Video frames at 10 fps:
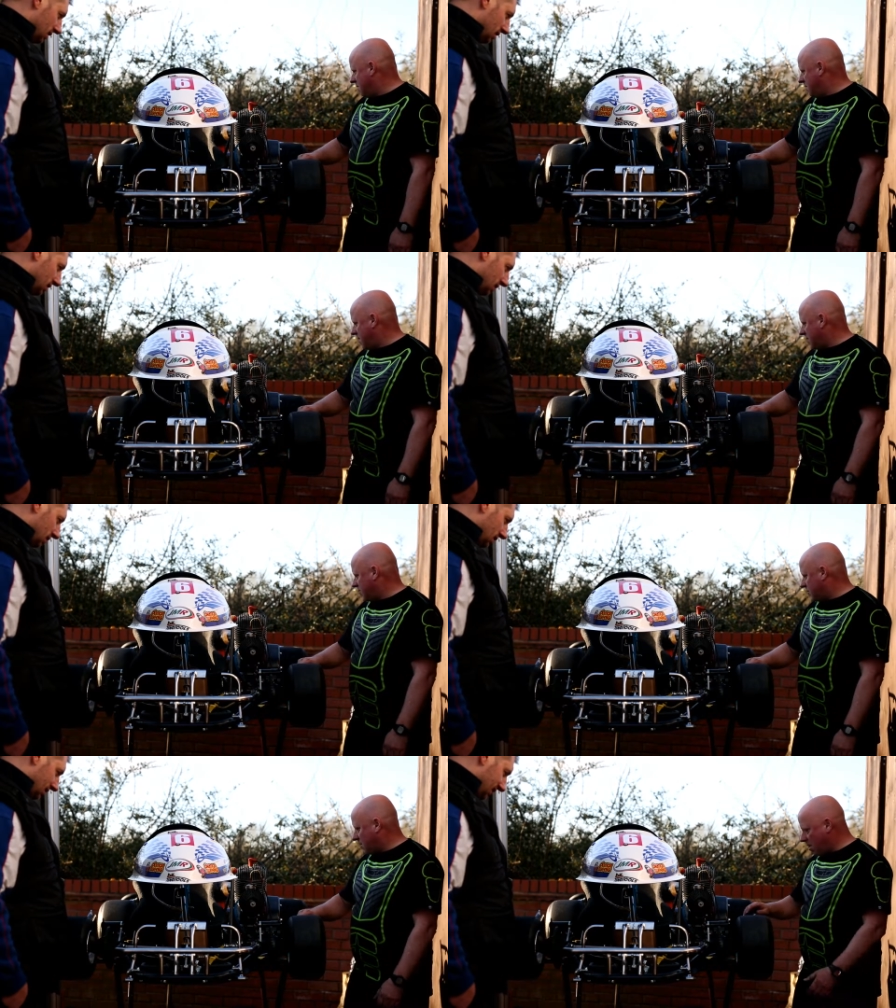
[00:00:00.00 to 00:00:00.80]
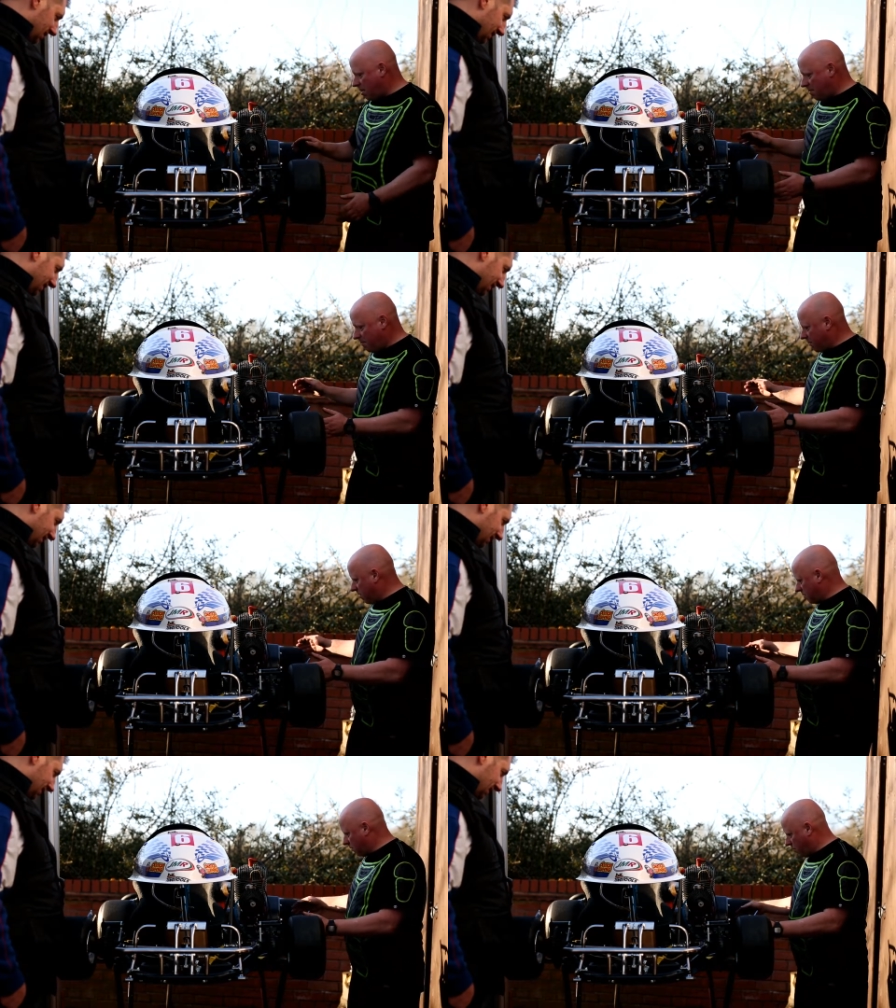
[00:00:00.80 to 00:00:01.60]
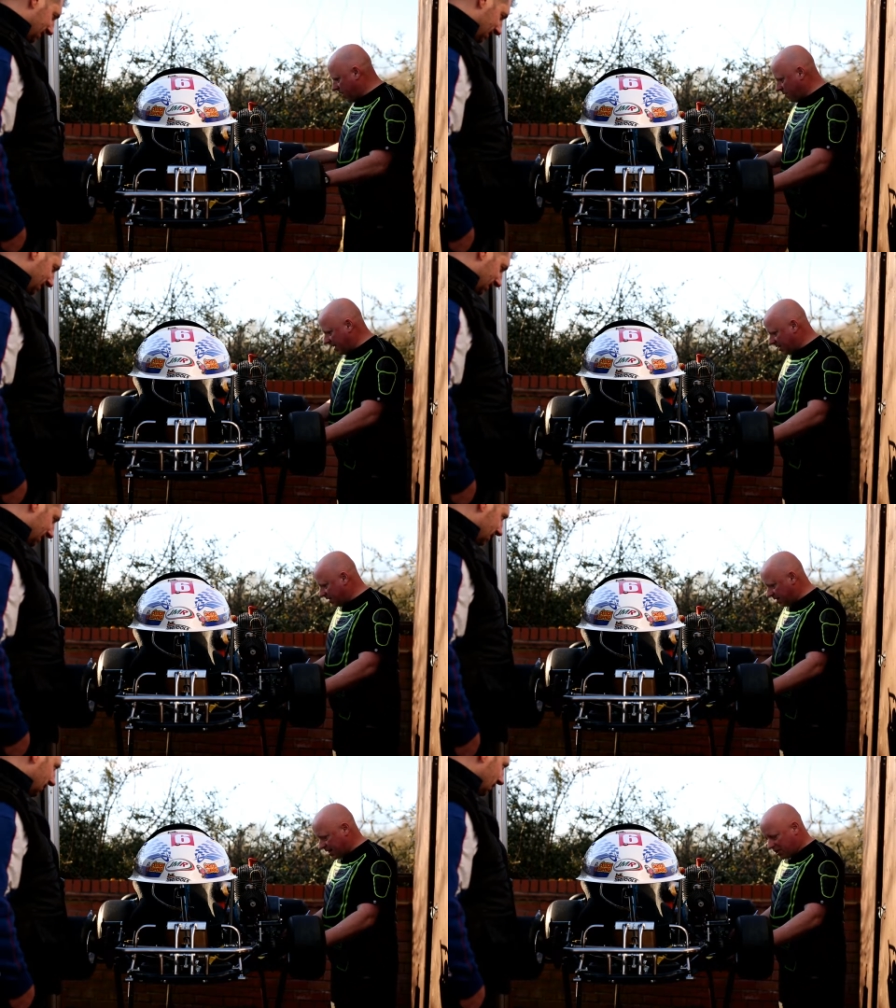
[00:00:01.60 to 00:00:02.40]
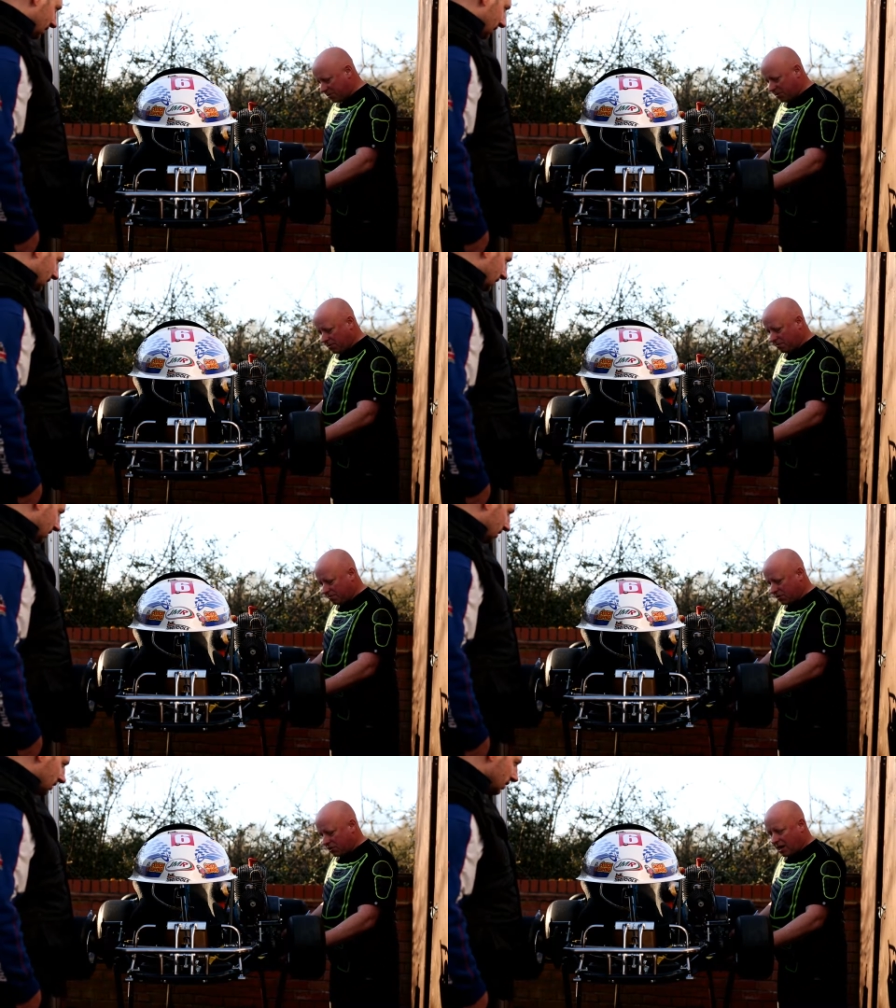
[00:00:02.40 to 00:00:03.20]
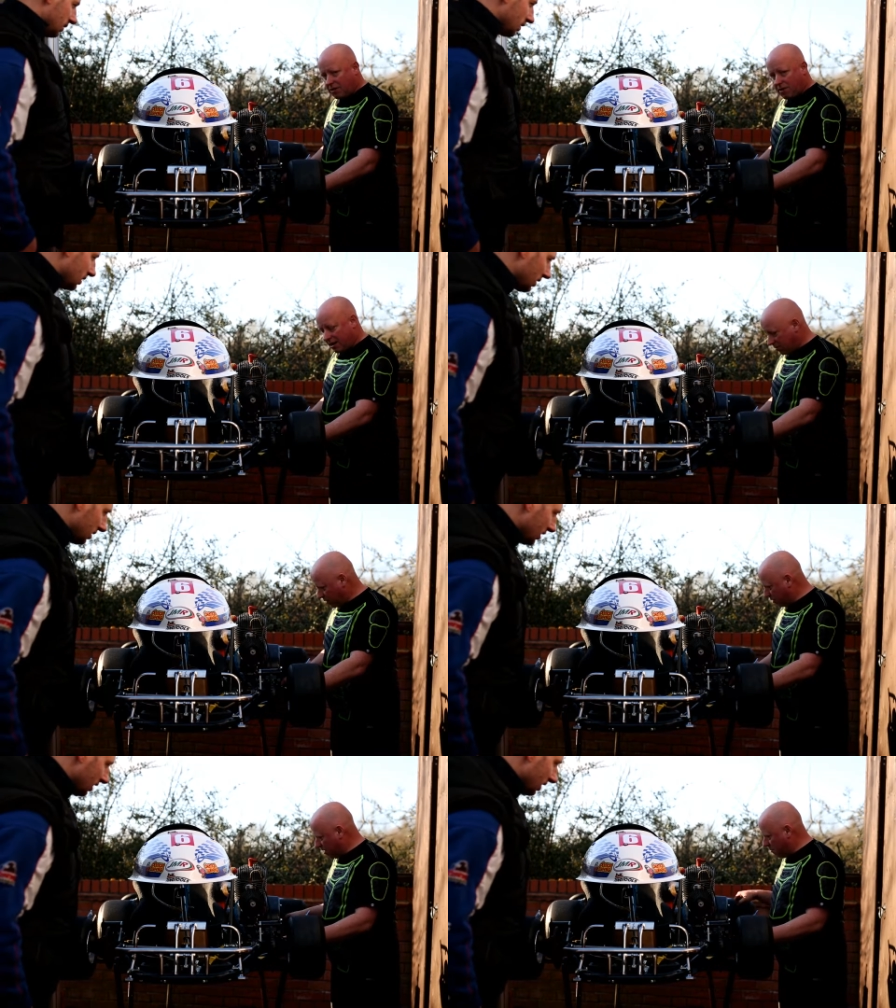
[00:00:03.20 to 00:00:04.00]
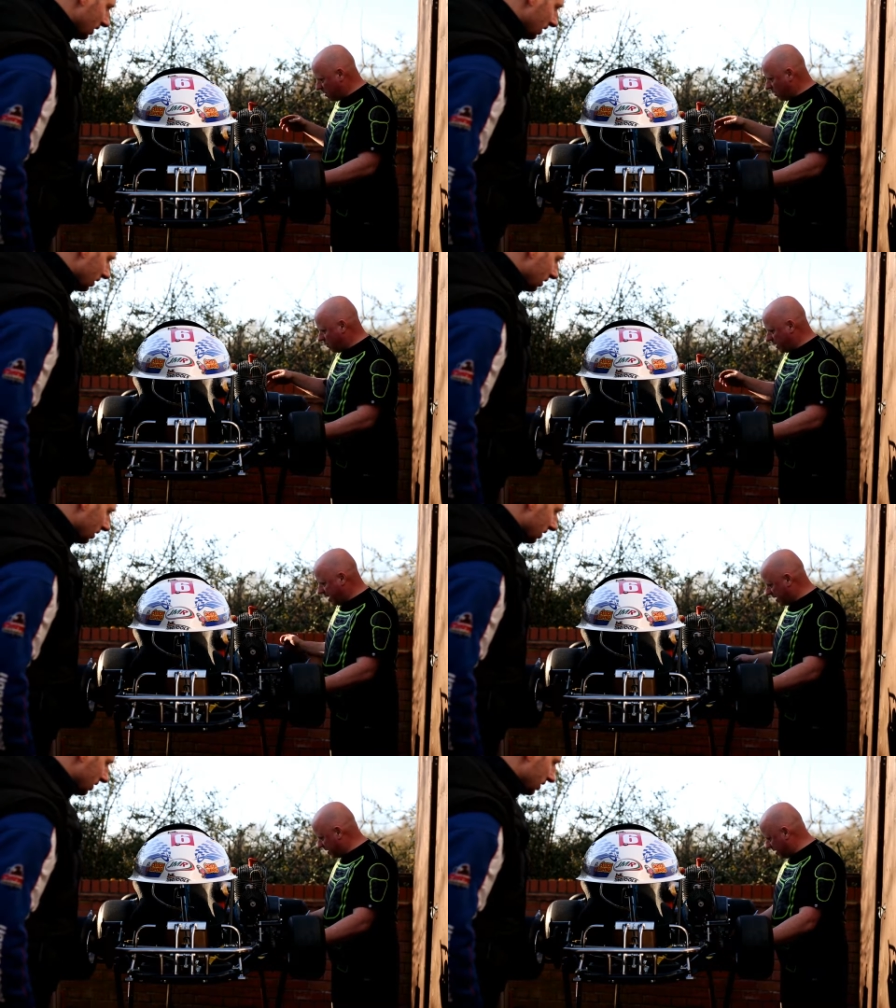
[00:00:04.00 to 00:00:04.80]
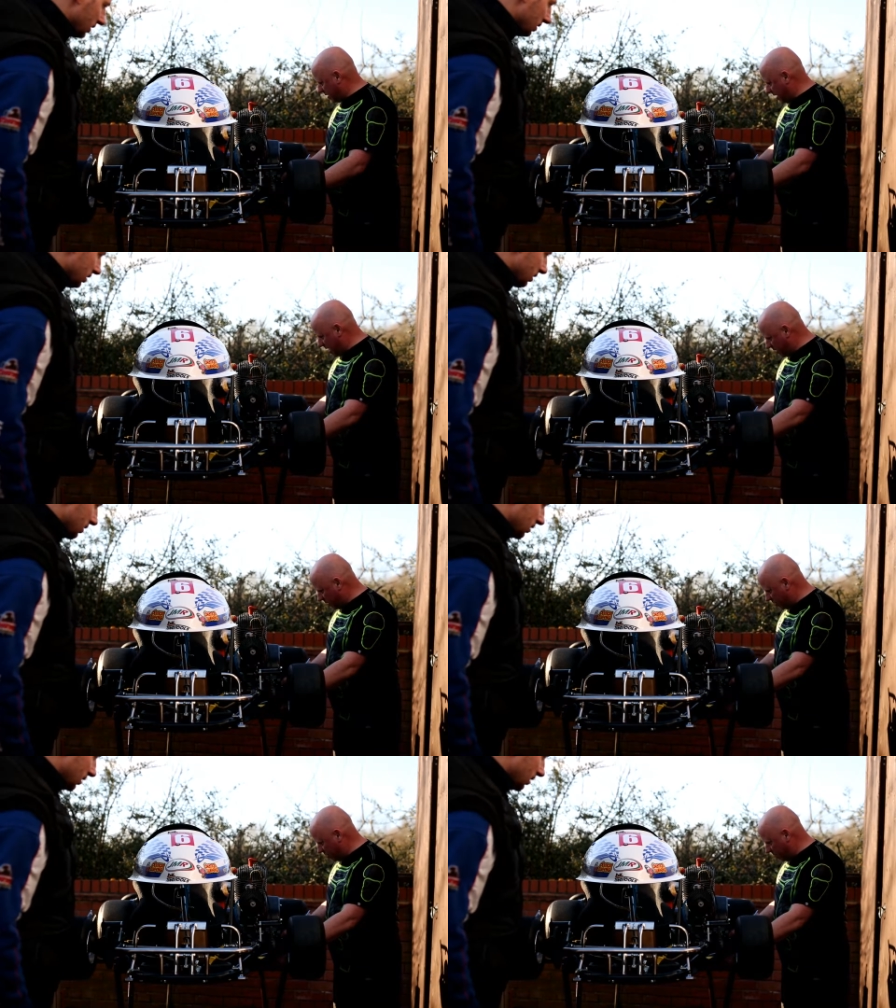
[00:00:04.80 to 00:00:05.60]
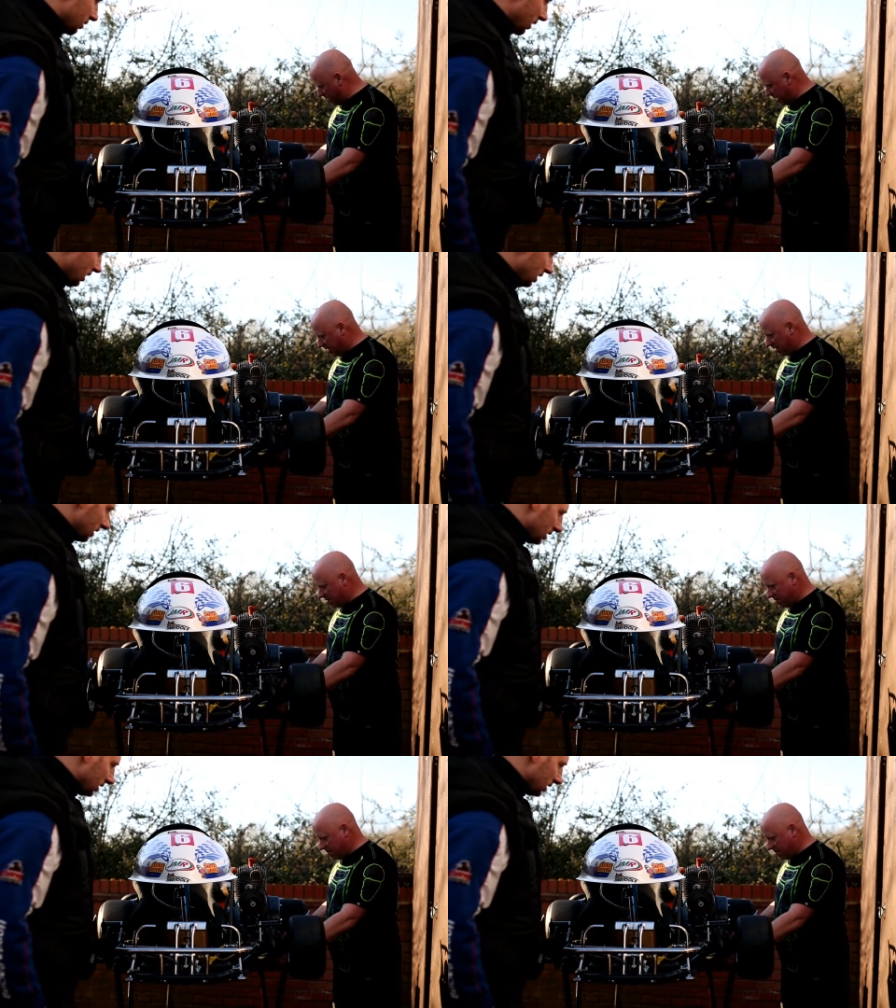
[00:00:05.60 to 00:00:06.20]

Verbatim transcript: what else? Um, got quick release detachable side rails so we've got quick access to the engine should we need to.